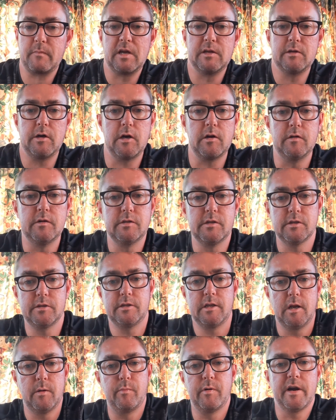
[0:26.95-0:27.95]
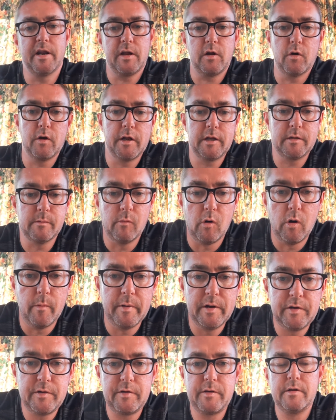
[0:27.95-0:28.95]
Tolerance is still pretty good at the
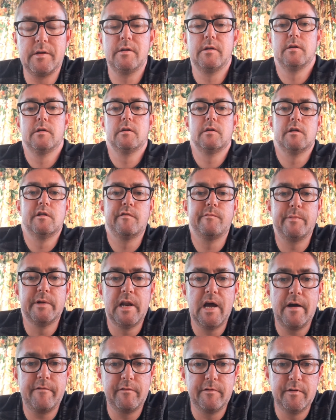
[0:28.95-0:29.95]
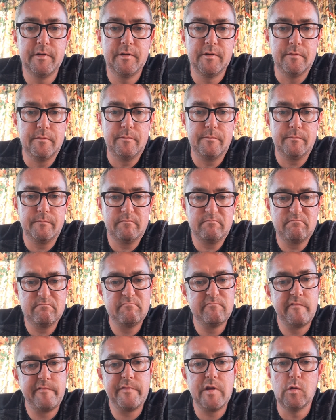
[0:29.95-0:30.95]
moment. Been having
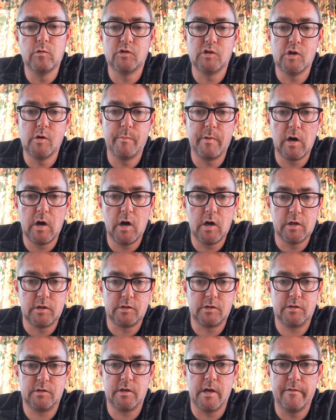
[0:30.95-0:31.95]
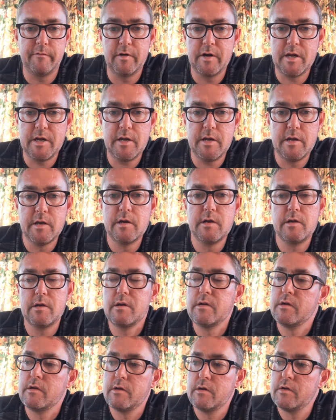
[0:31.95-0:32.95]
few super hots every
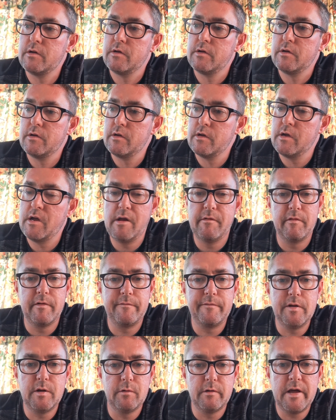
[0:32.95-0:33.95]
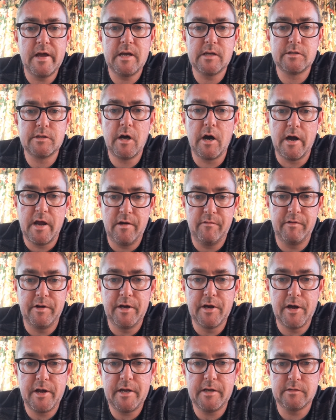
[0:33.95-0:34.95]
few days, not every
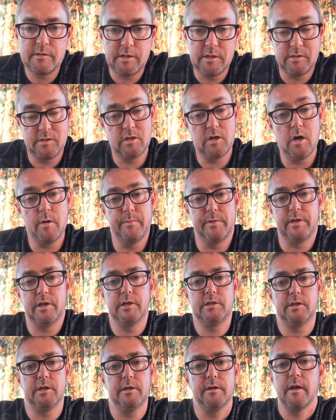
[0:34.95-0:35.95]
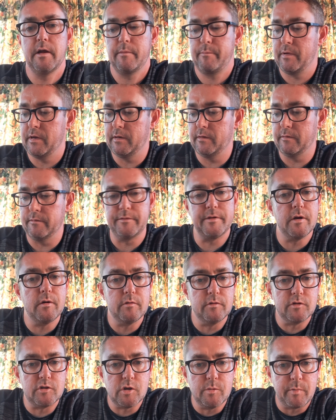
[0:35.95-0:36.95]
night since the competition. Been
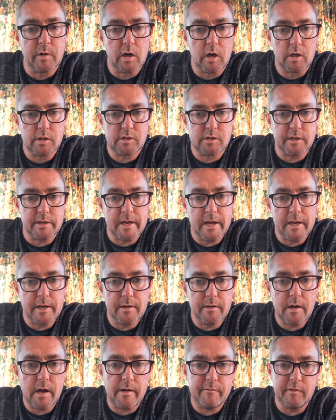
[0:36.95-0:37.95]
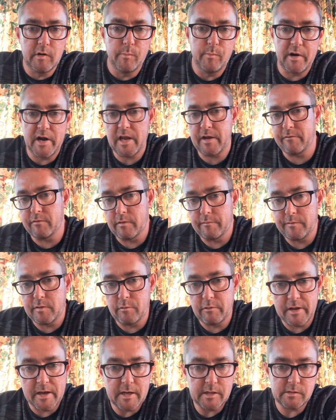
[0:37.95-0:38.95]
doing super hots and then having a break for a few
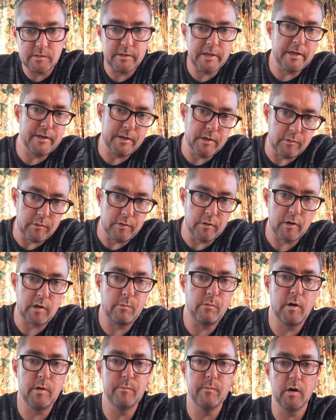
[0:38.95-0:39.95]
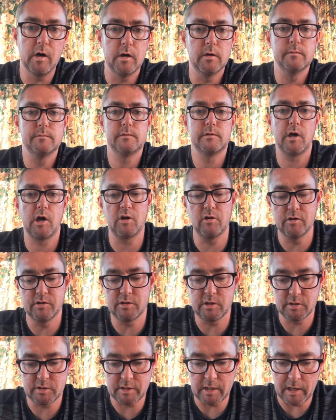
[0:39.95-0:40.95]
days and then doing another one, but tolerance
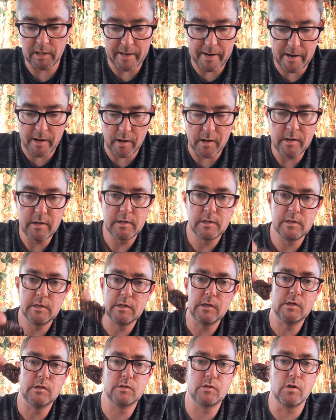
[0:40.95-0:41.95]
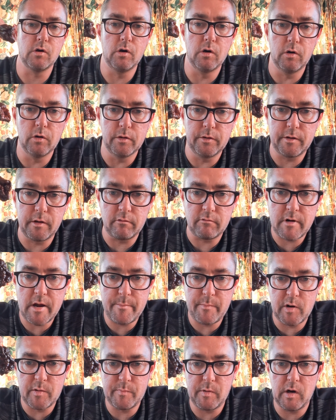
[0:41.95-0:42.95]
is still there. So the
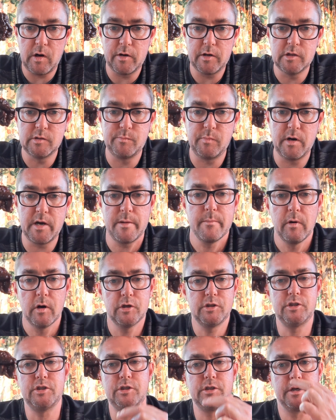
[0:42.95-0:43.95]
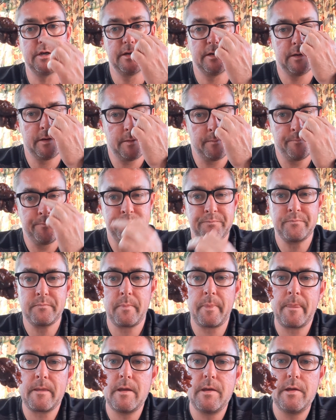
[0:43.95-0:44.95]
REMMERT pod is pretty much,
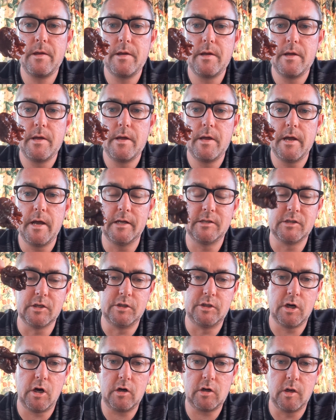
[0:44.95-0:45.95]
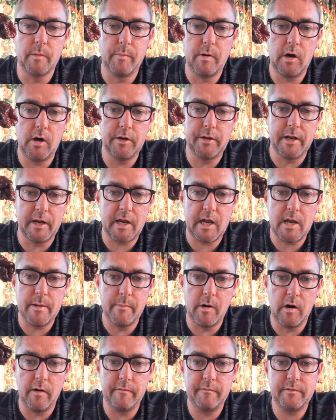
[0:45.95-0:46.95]
it's a chocolate pod that came
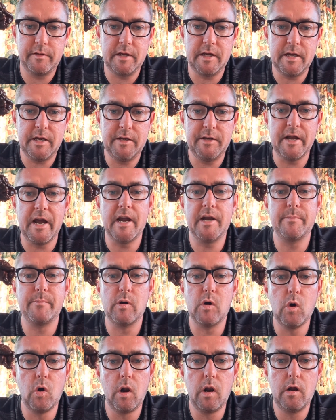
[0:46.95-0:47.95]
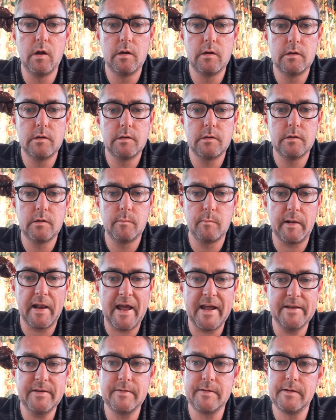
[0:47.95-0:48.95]
off the Deadpool
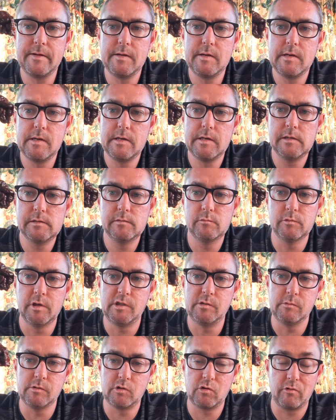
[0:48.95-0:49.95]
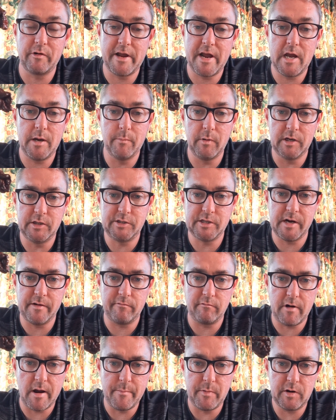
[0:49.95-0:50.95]
plant, which was created by Jeff
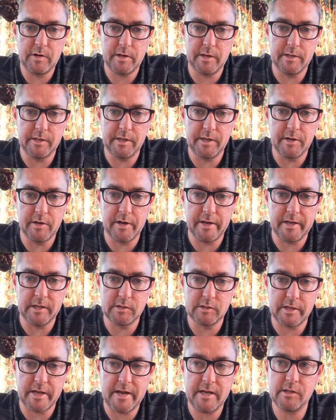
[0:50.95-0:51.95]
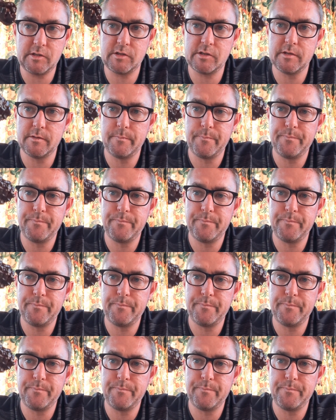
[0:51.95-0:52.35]
Remmert in the United States.